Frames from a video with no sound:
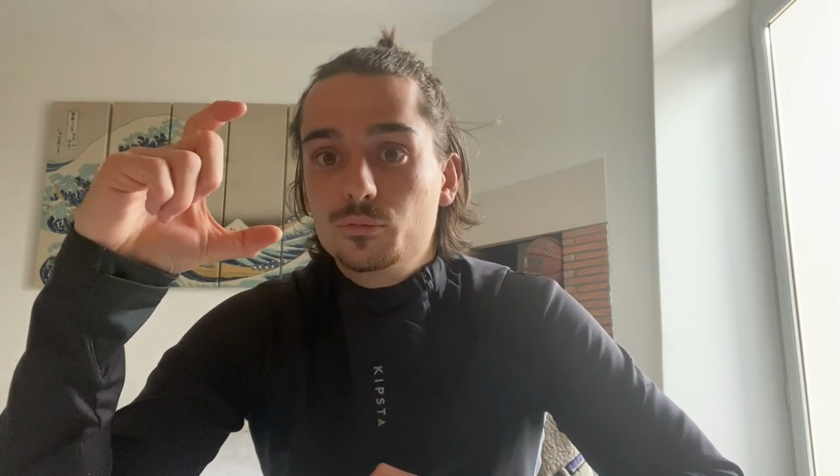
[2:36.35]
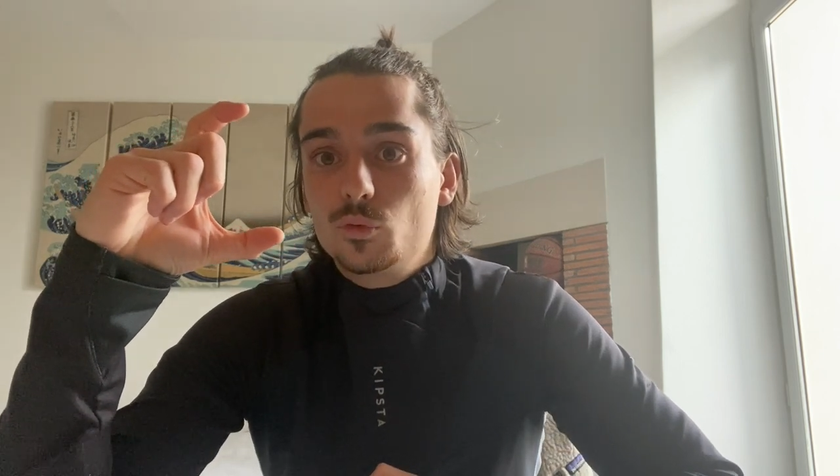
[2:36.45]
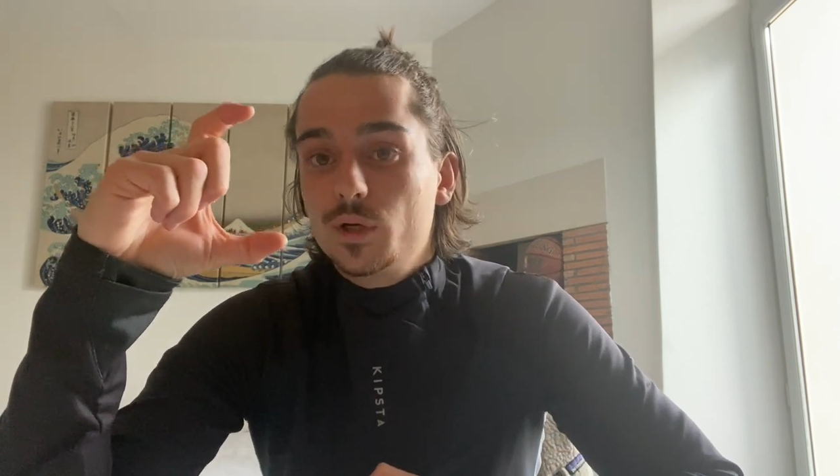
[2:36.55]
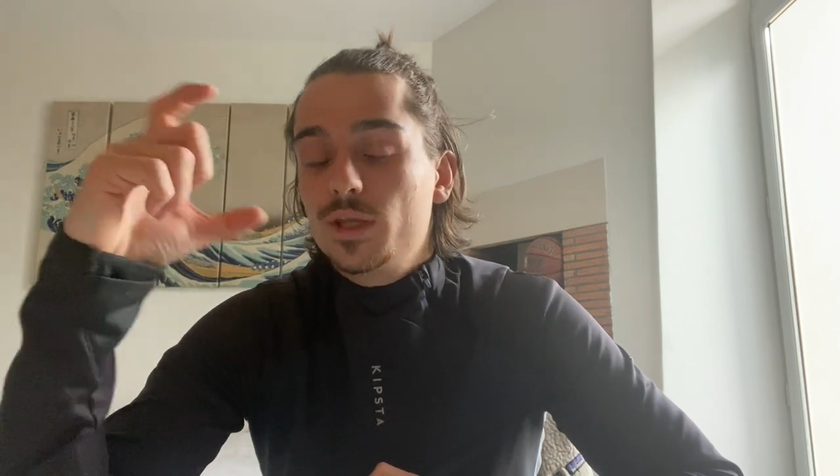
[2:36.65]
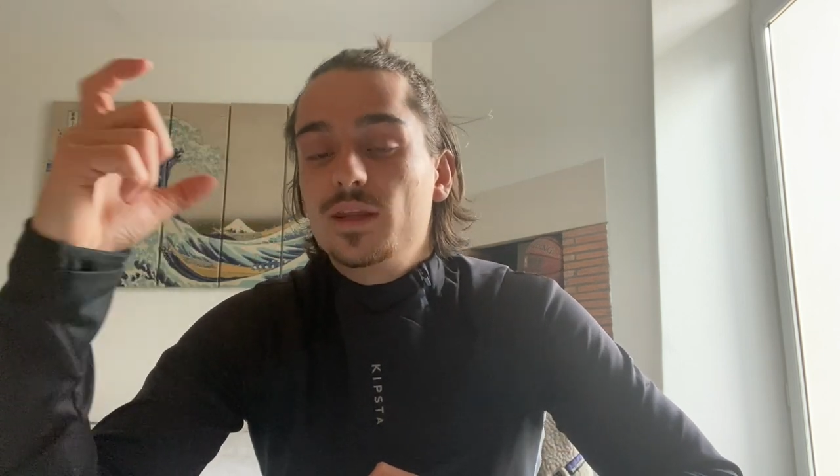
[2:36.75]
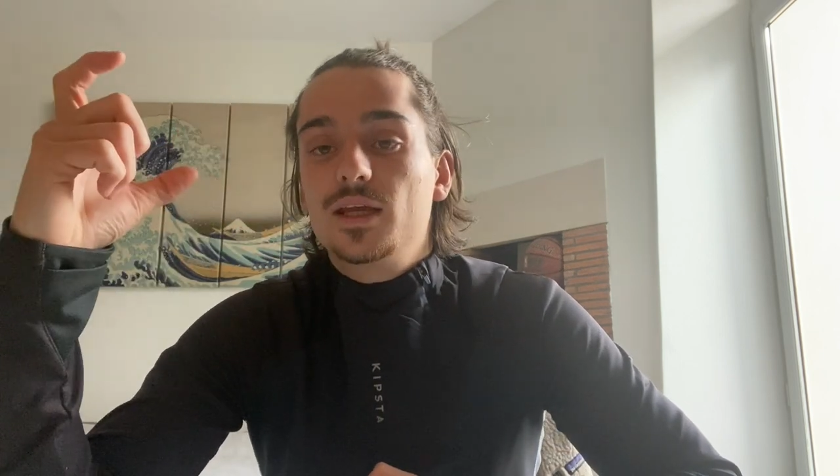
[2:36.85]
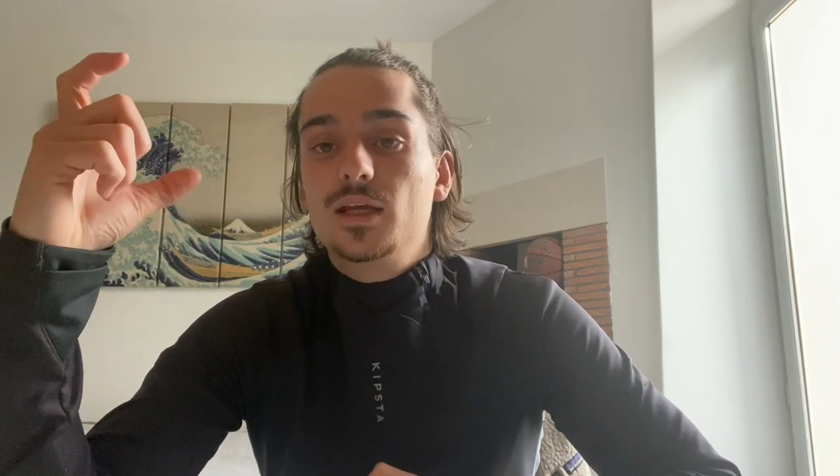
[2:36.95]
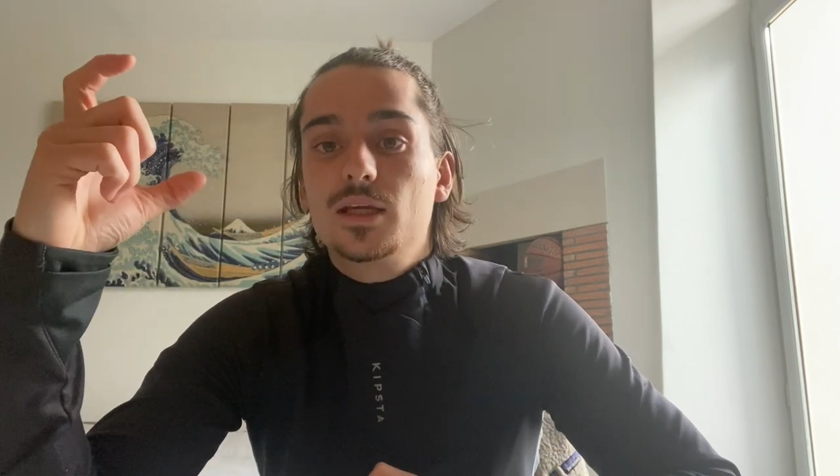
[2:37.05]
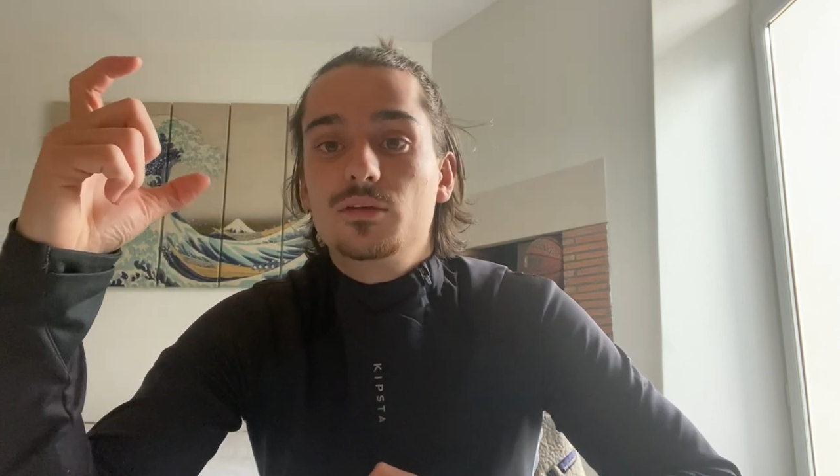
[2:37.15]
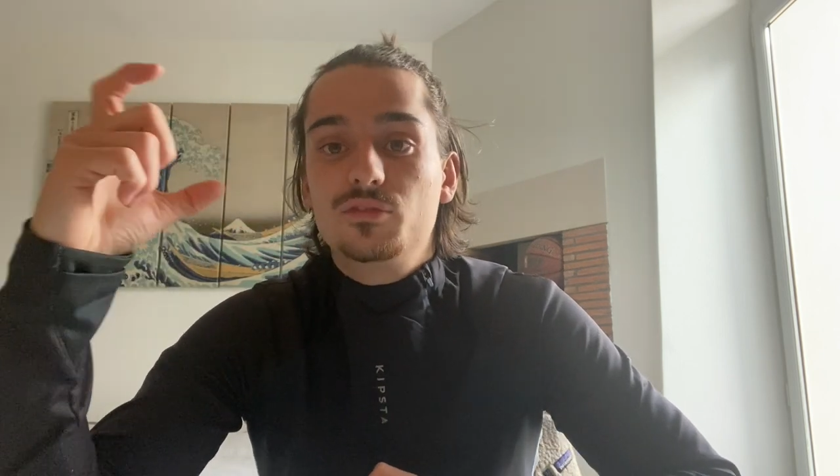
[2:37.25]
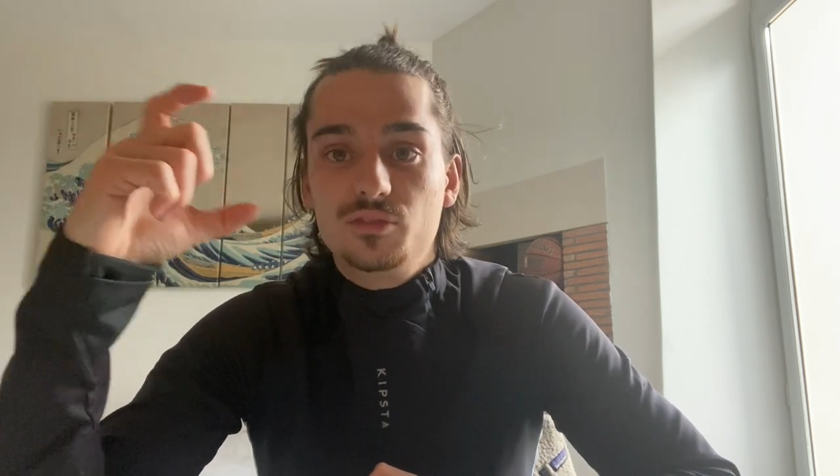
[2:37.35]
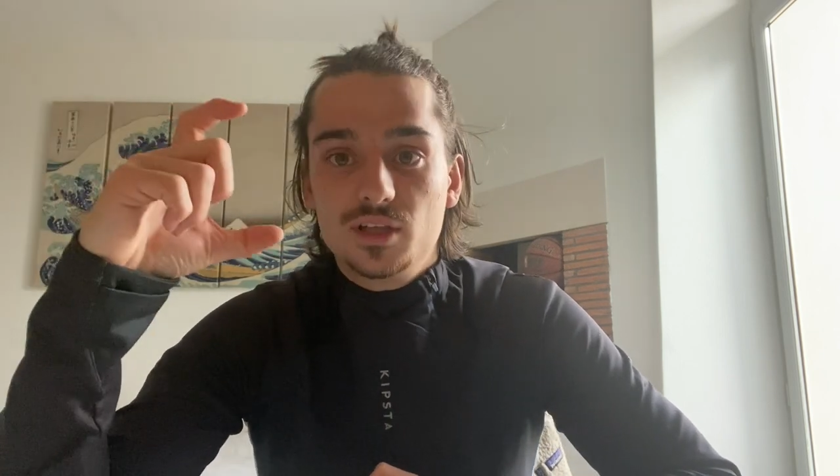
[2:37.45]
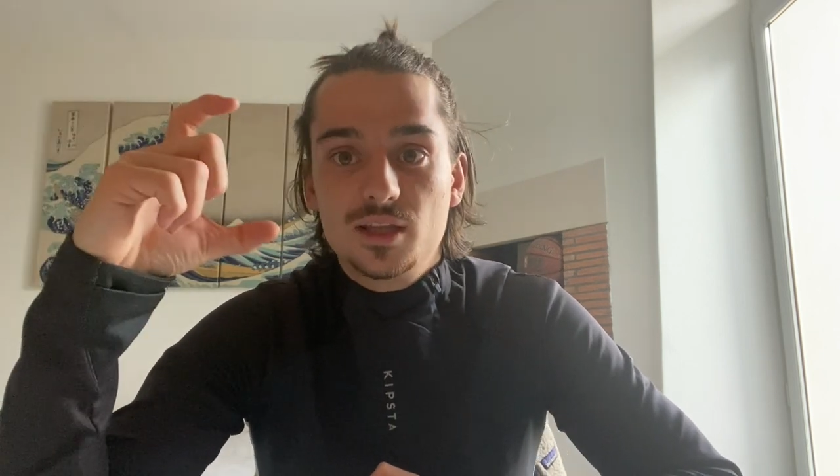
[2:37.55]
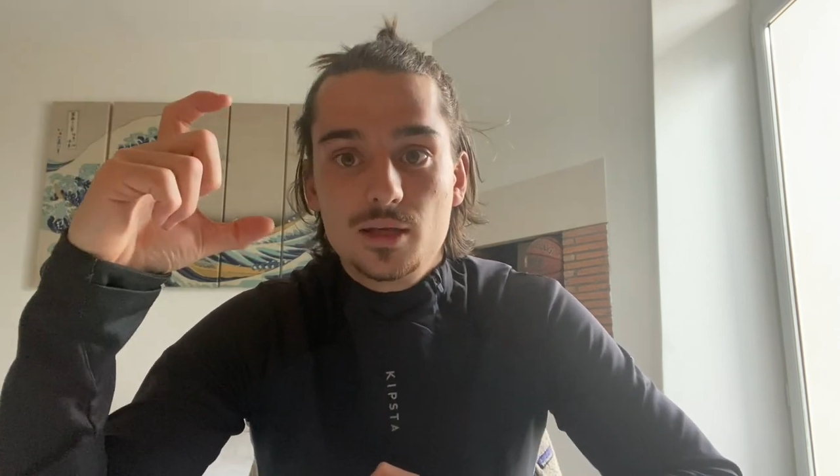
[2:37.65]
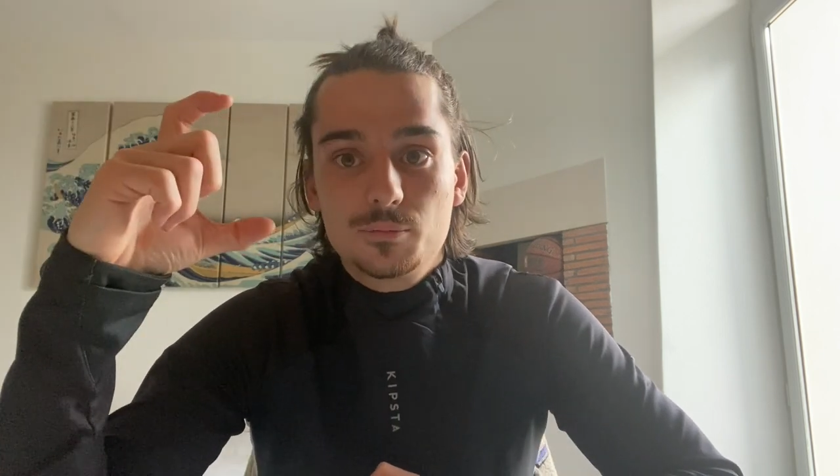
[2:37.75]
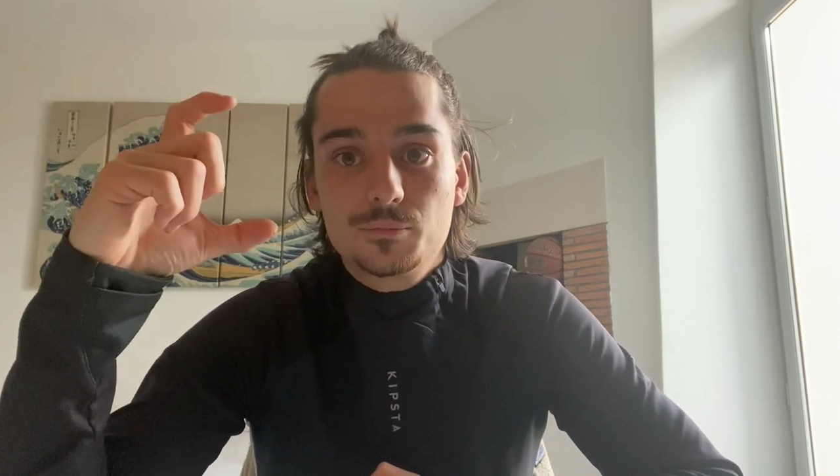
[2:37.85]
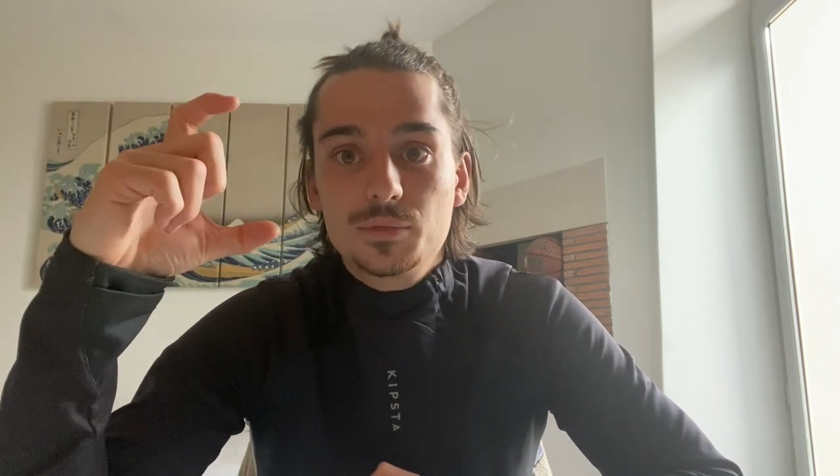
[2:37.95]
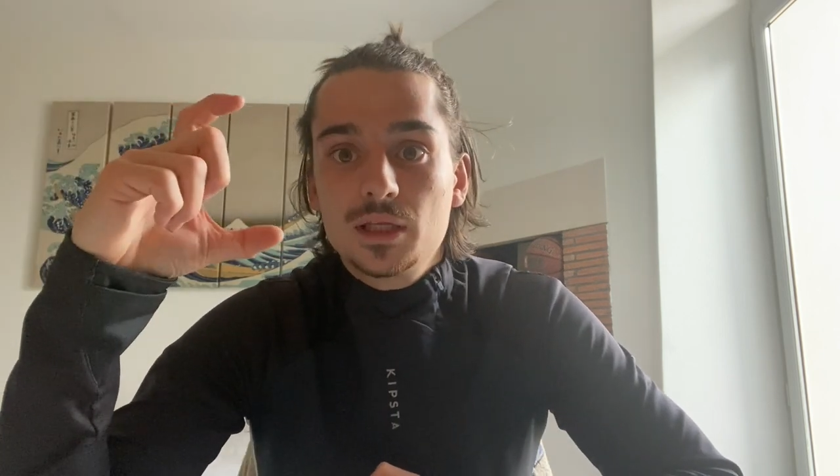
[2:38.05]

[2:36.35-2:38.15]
where they feed them